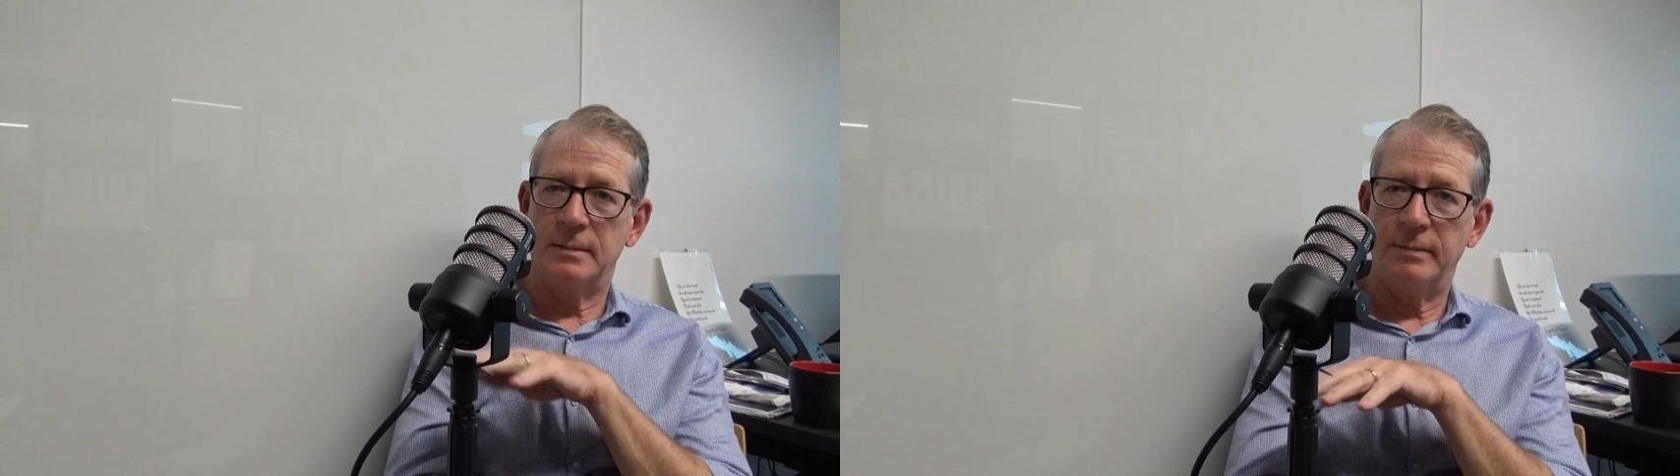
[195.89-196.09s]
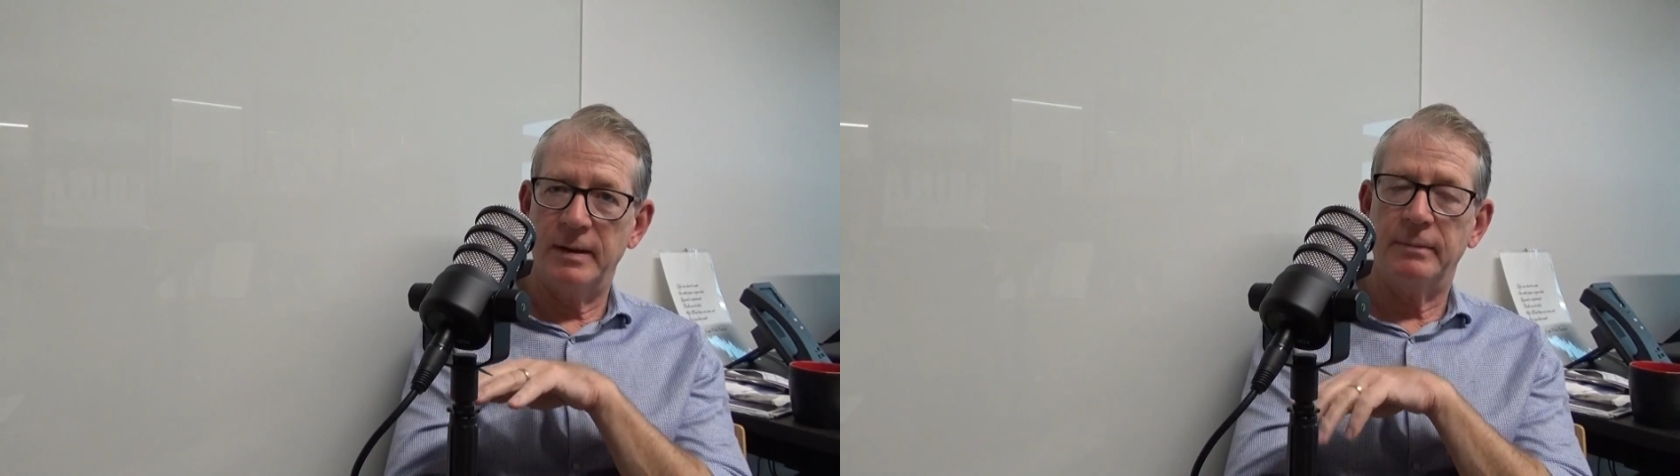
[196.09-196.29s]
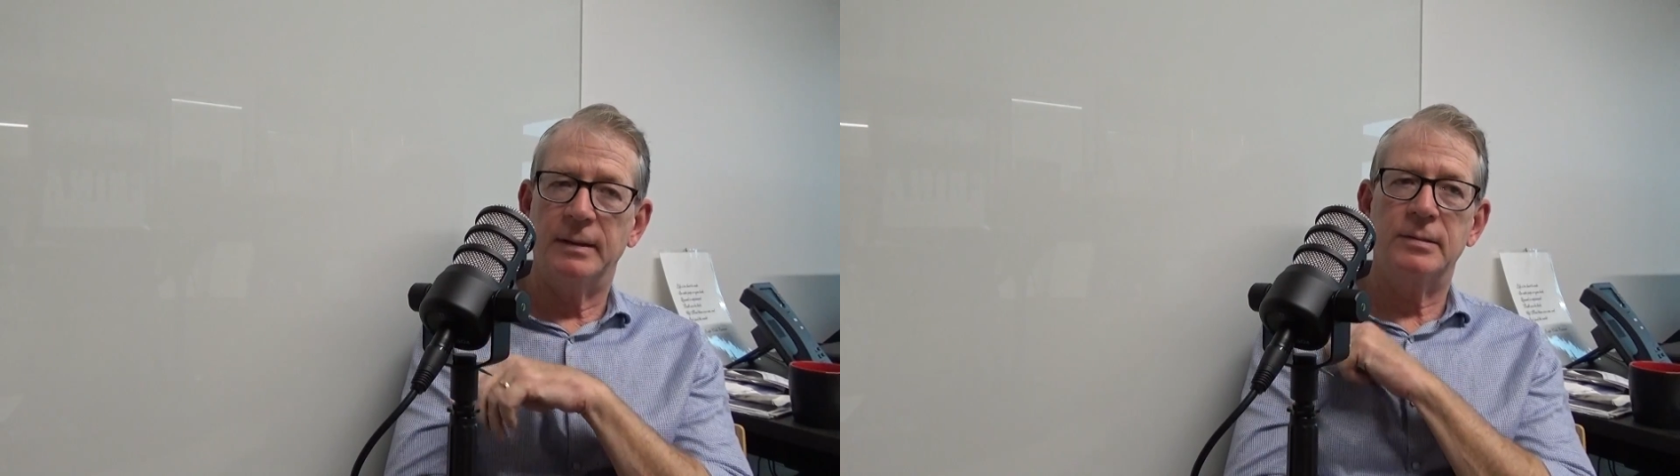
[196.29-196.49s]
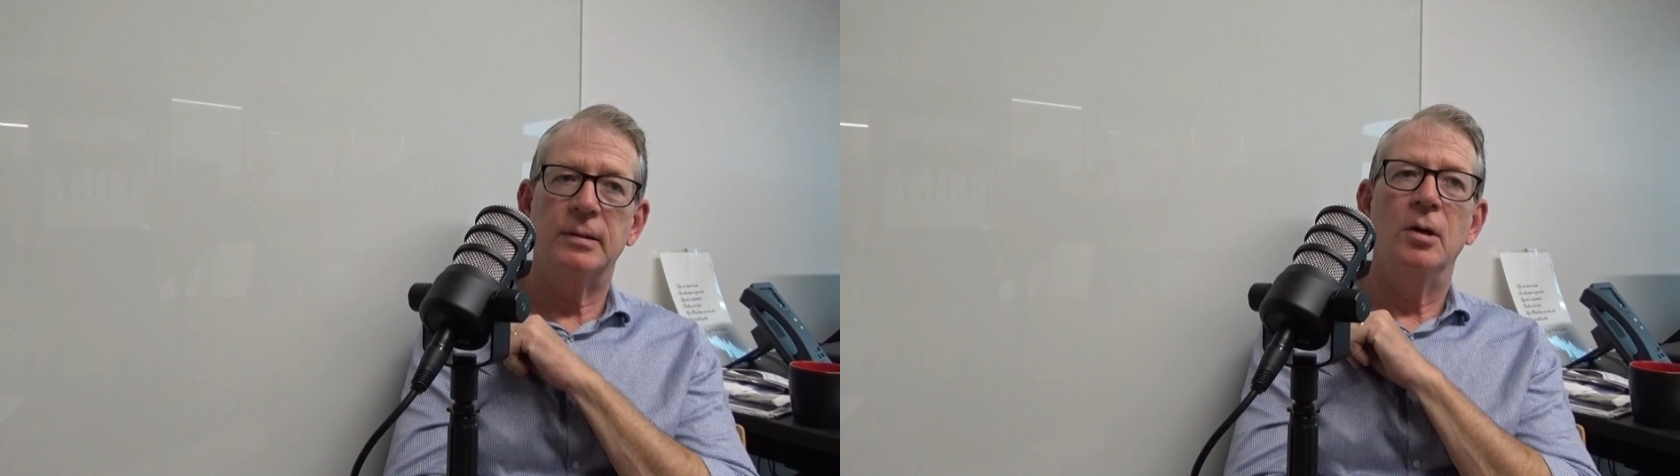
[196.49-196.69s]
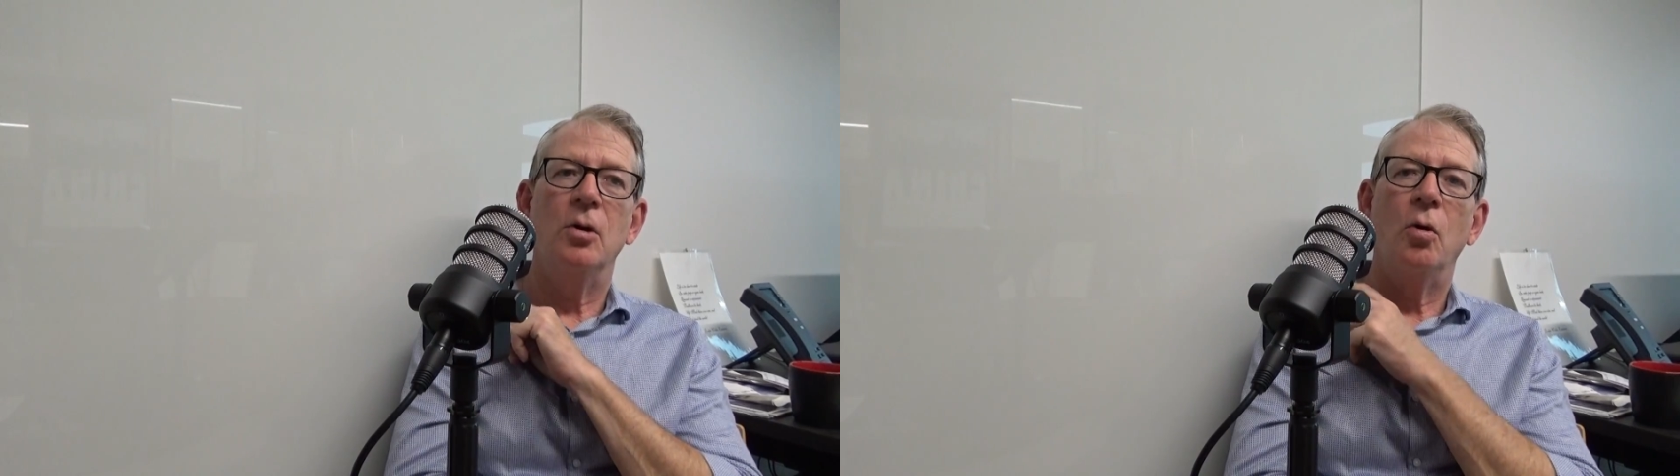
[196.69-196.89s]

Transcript: commitments,